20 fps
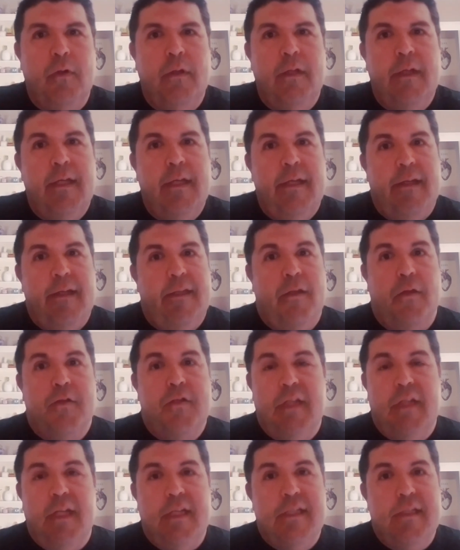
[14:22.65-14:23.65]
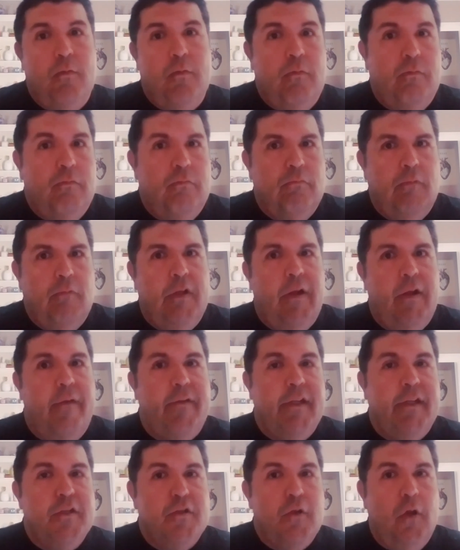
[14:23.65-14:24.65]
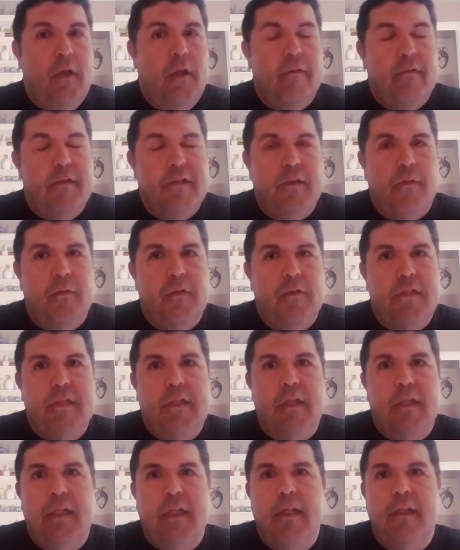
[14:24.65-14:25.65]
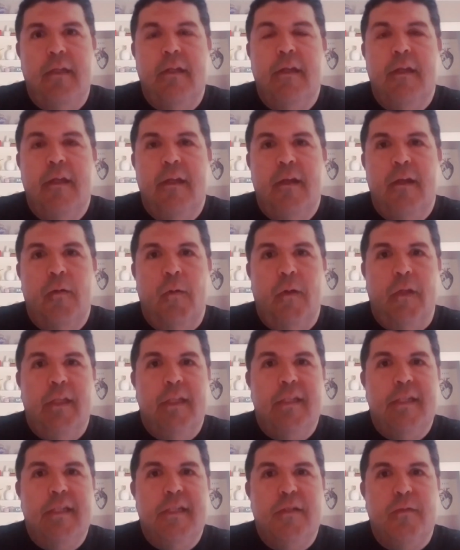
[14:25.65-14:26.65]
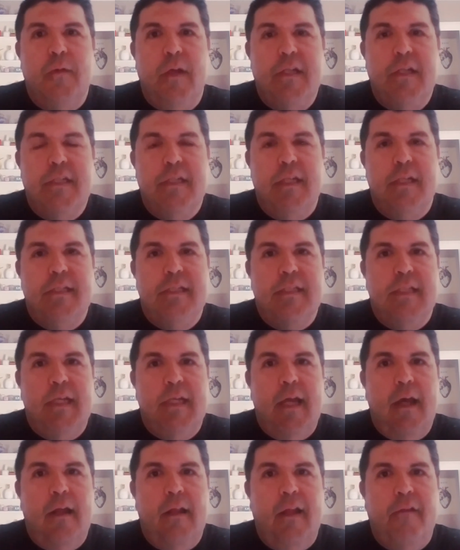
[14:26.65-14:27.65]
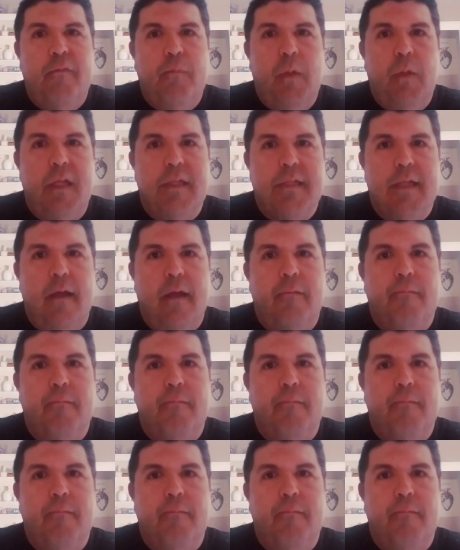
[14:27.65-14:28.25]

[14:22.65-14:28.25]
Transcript: And those are things that we don't have any control over, so we're just going to weather the situation and see how life plays out.